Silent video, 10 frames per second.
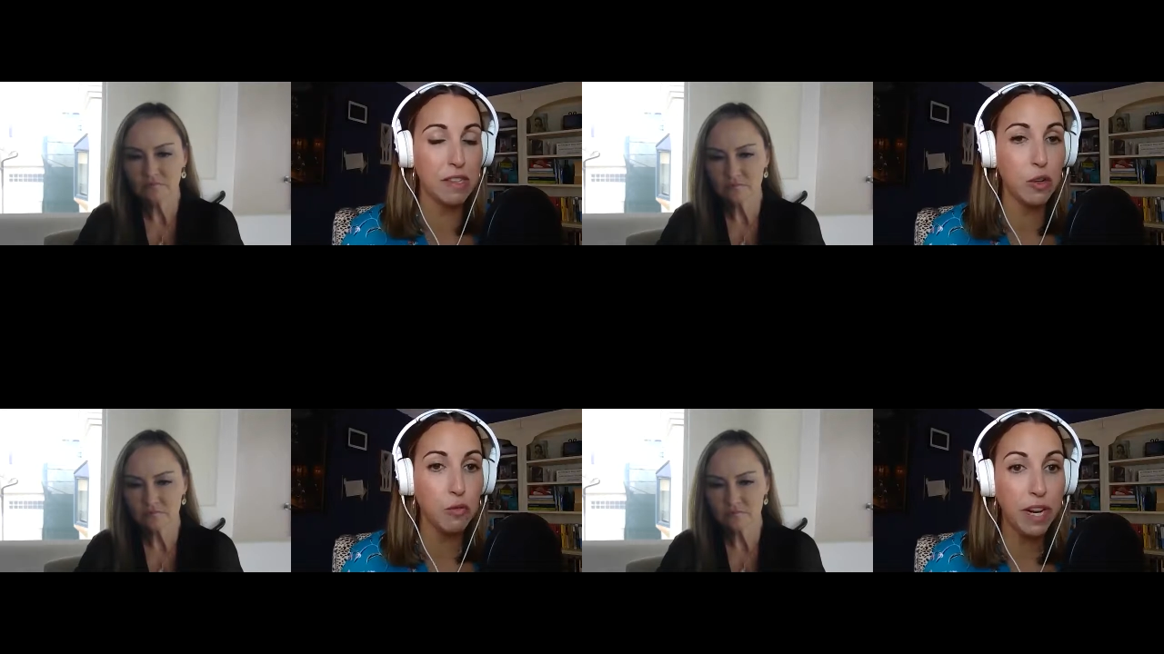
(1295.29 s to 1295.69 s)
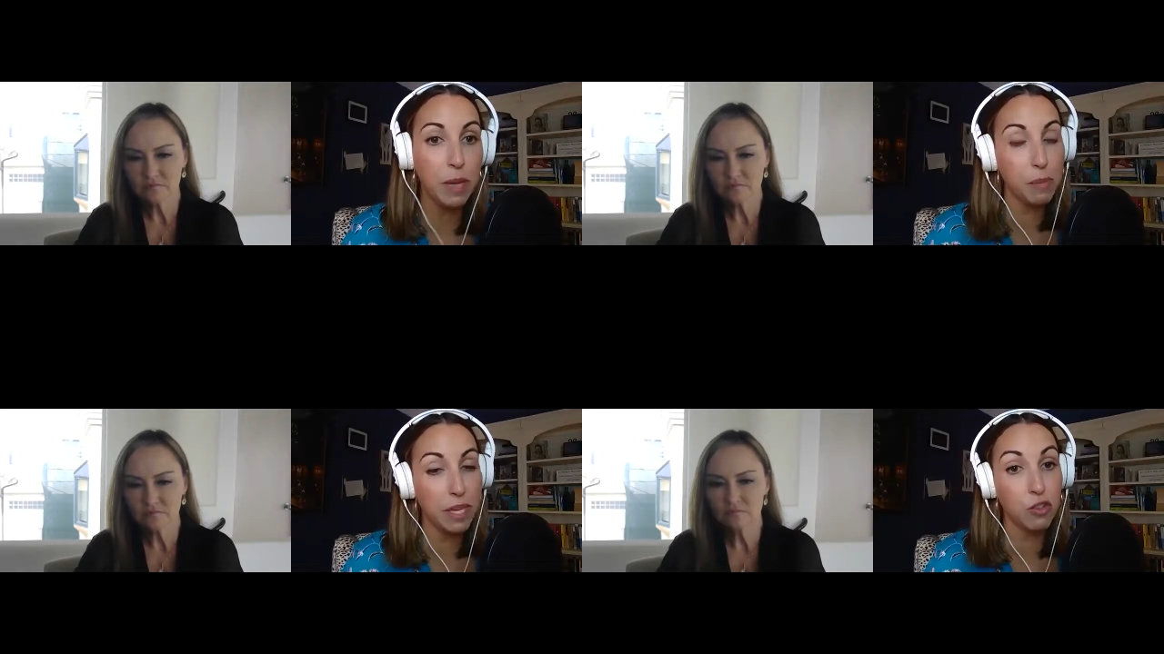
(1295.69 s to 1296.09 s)
Speaker 1: And you're
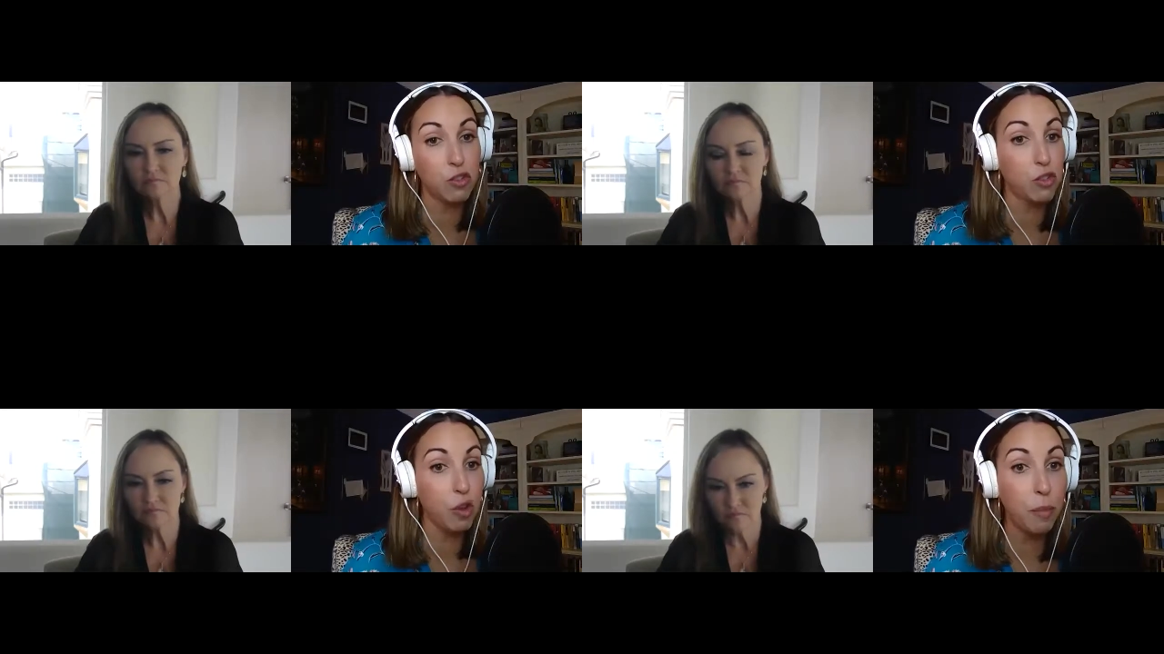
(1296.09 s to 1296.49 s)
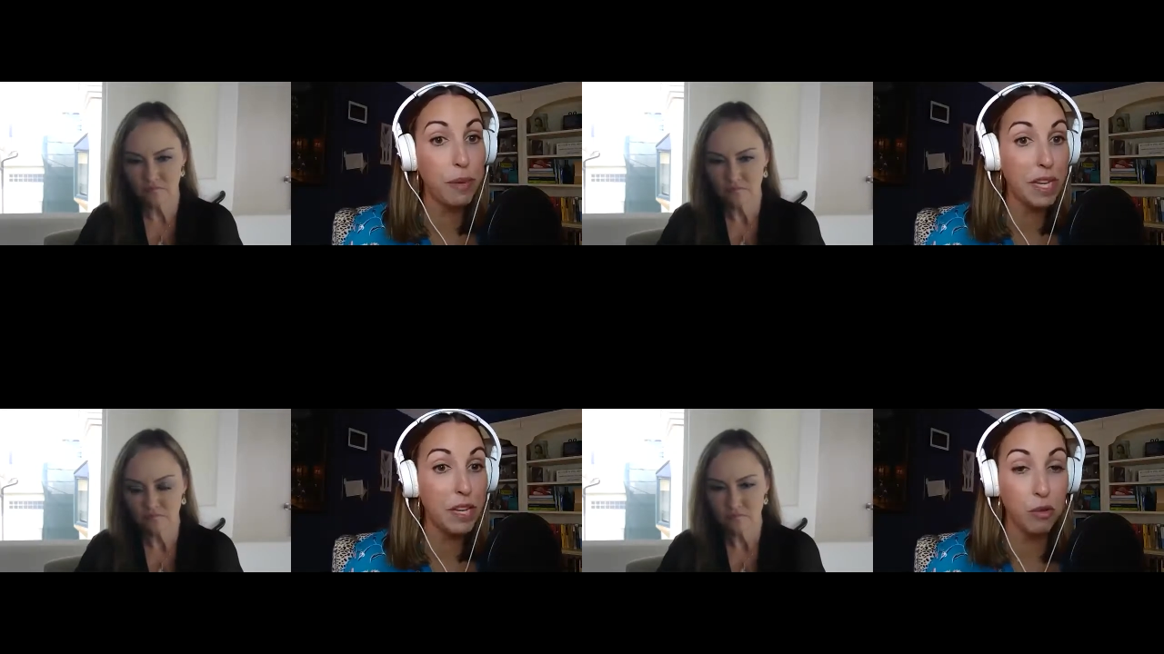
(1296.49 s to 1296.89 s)
right, because so
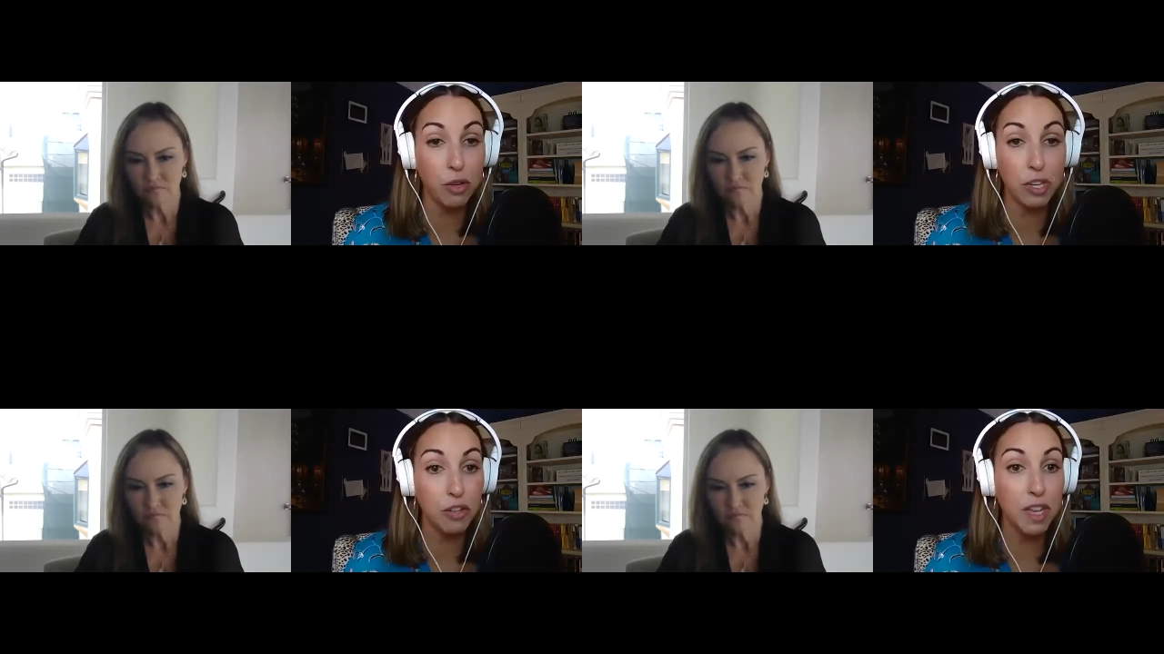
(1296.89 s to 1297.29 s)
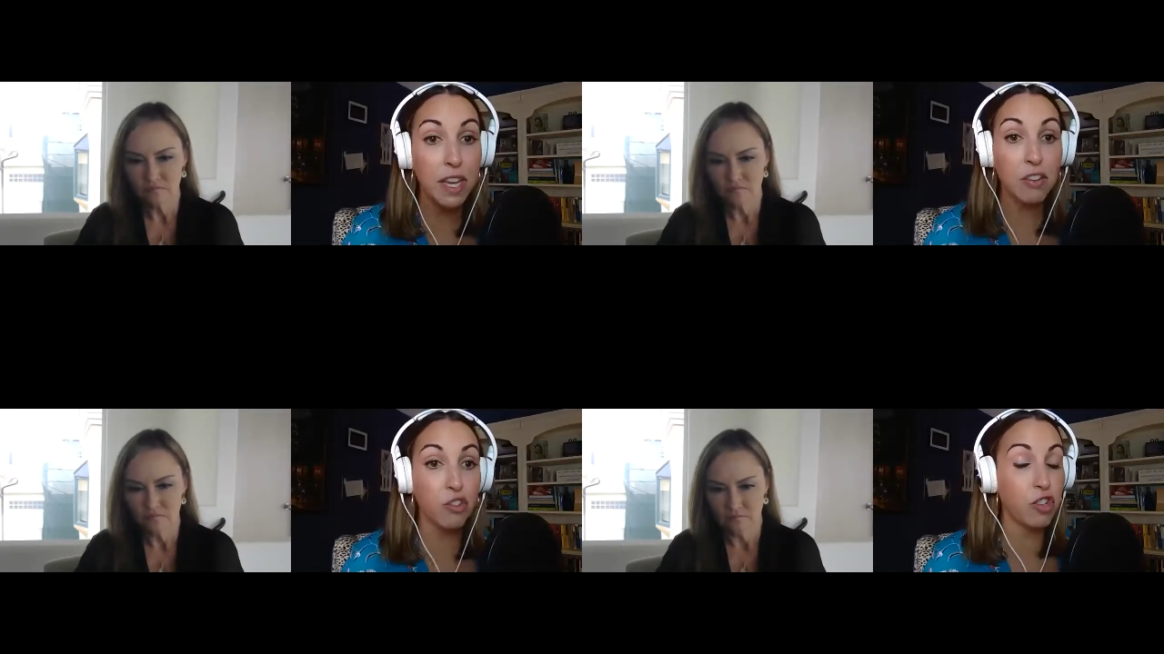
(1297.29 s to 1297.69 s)
many lawyers
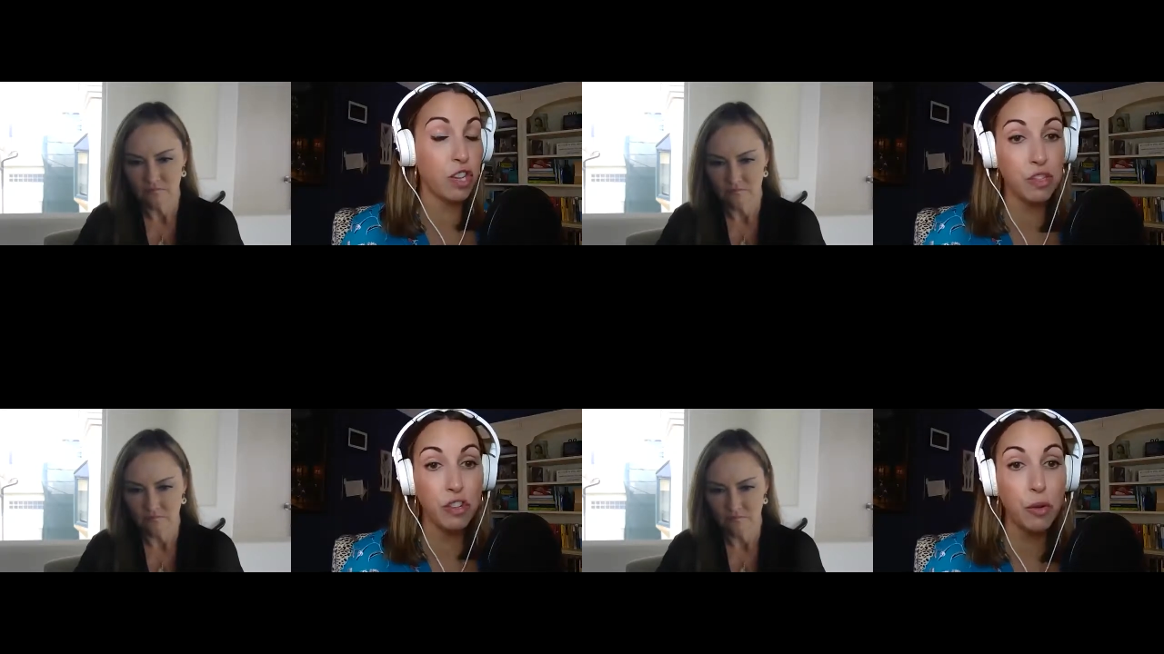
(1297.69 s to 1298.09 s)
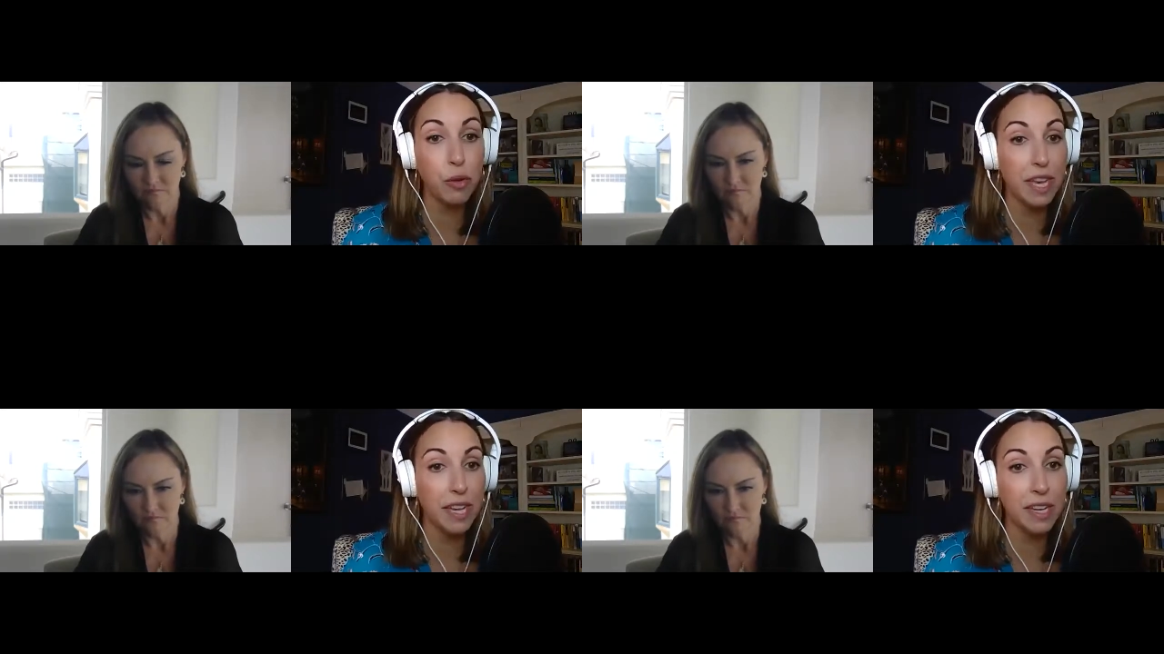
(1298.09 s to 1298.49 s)
just
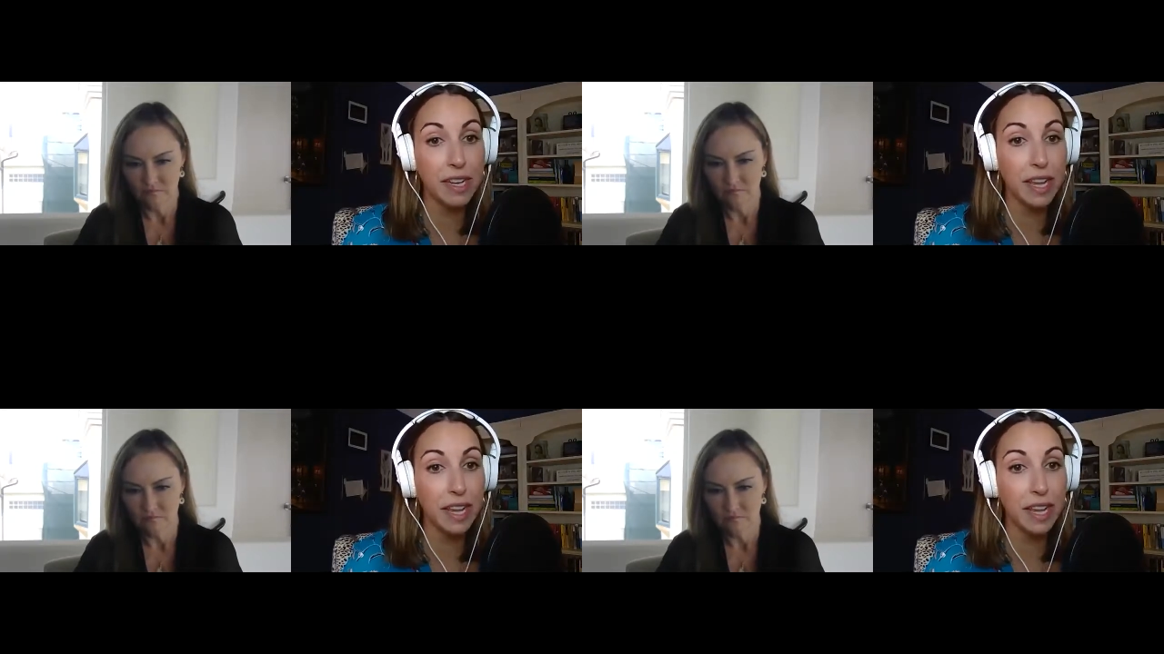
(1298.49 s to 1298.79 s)
don't get it.